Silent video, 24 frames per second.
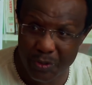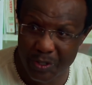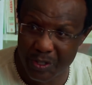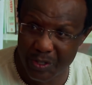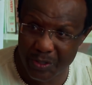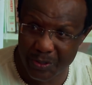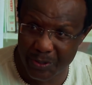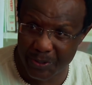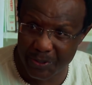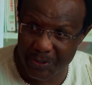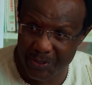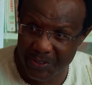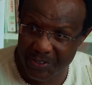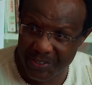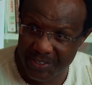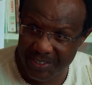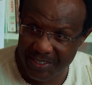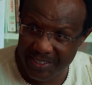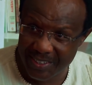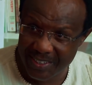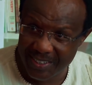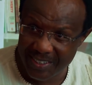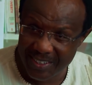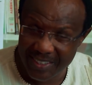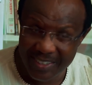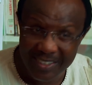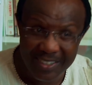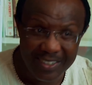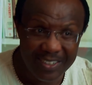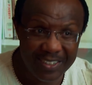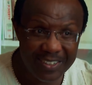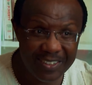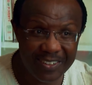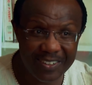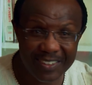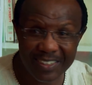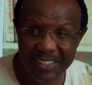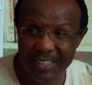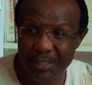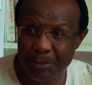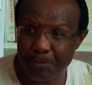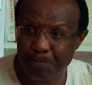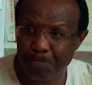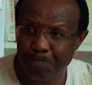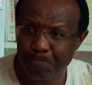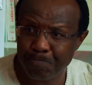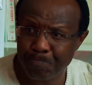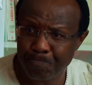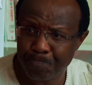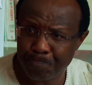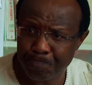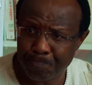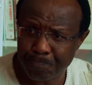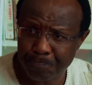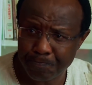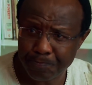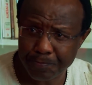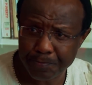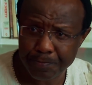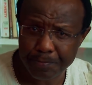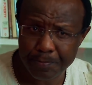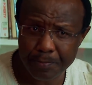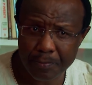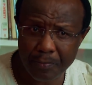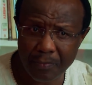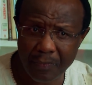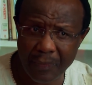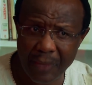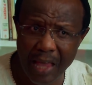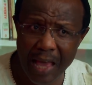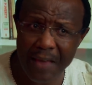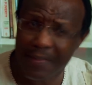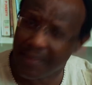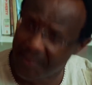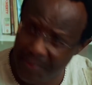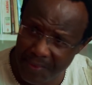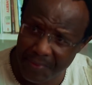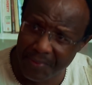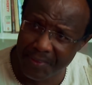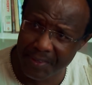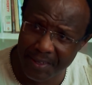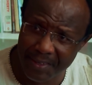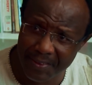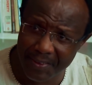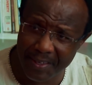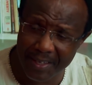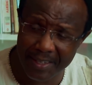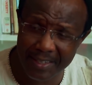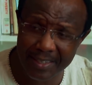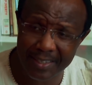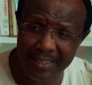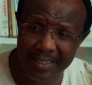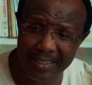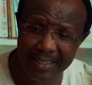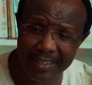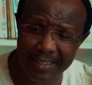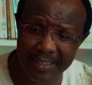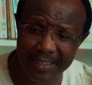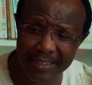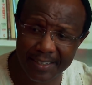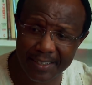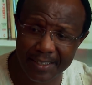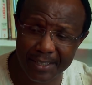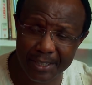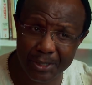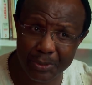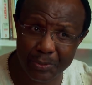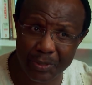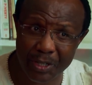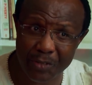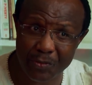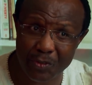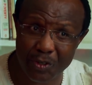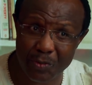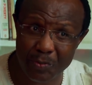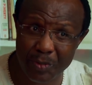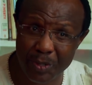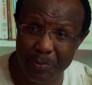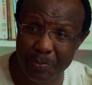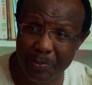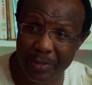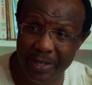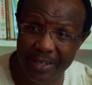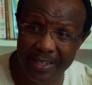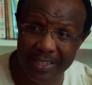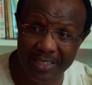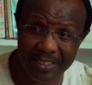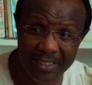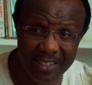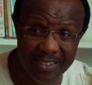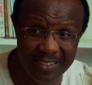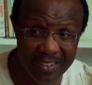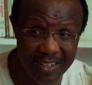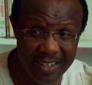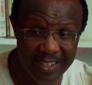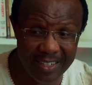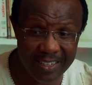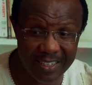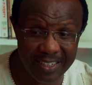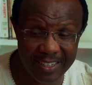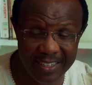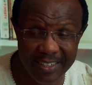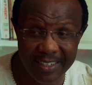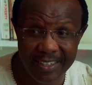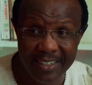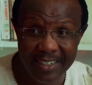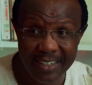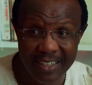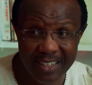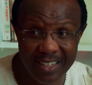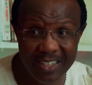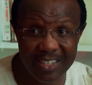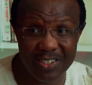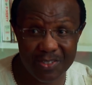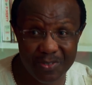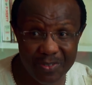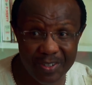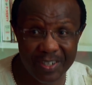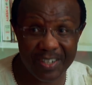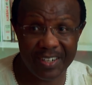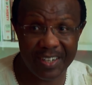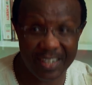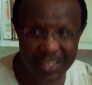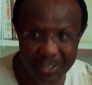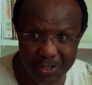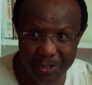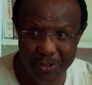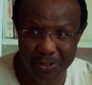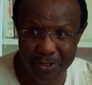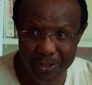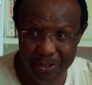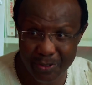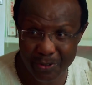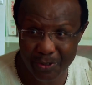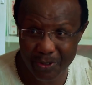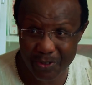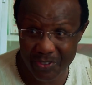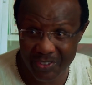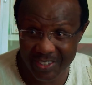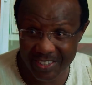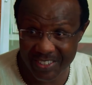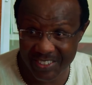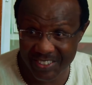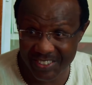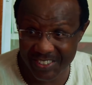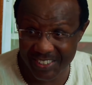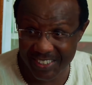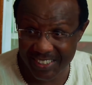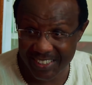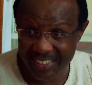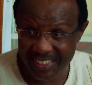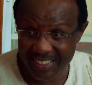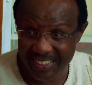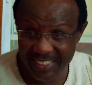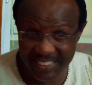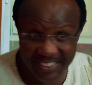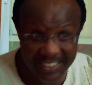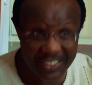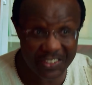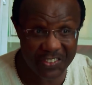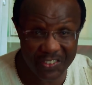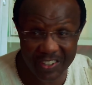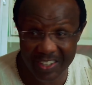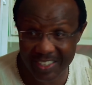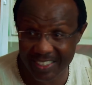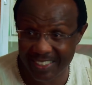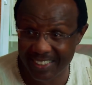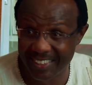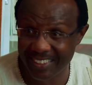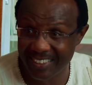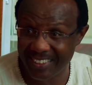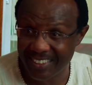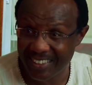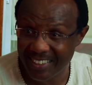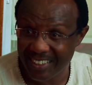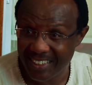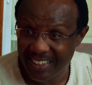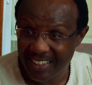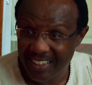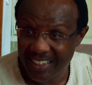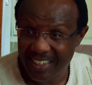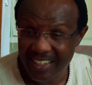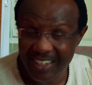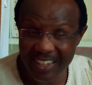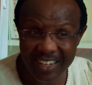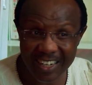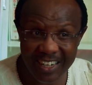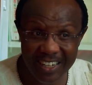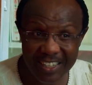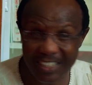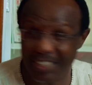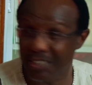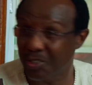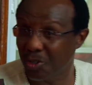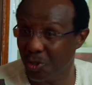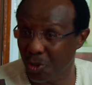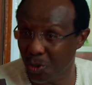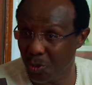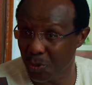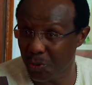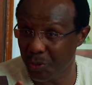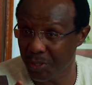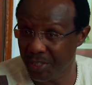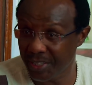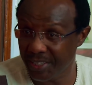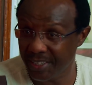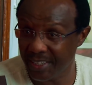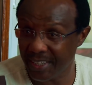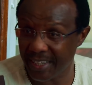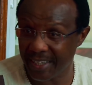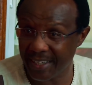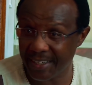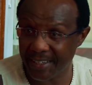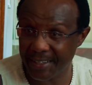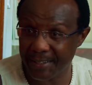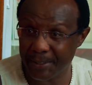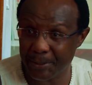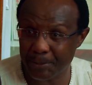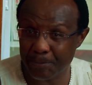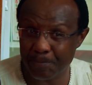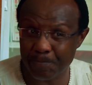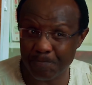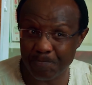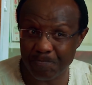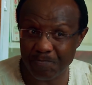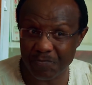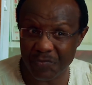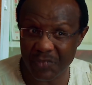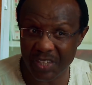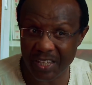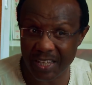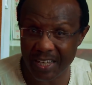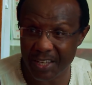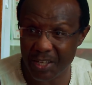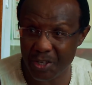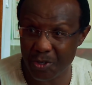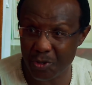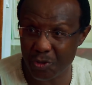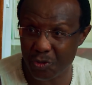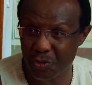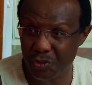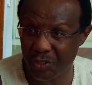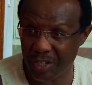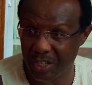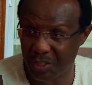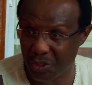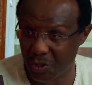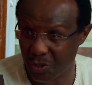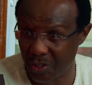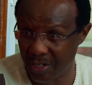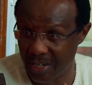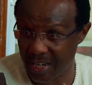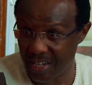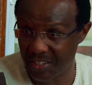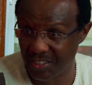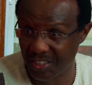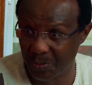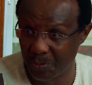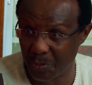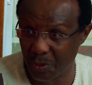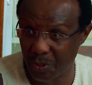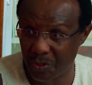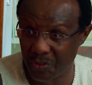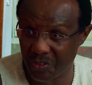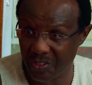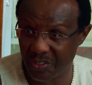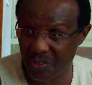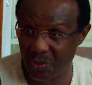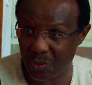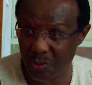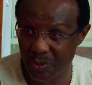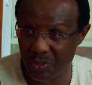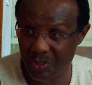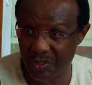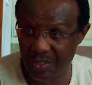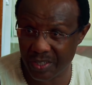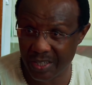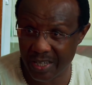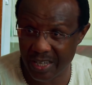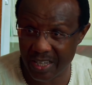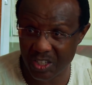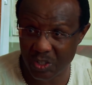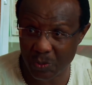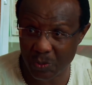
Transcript: resource. Okay. The other thing that we have to remember is Tanzania is very natural resource rich, generally, including their huge natural gas deposits, which they are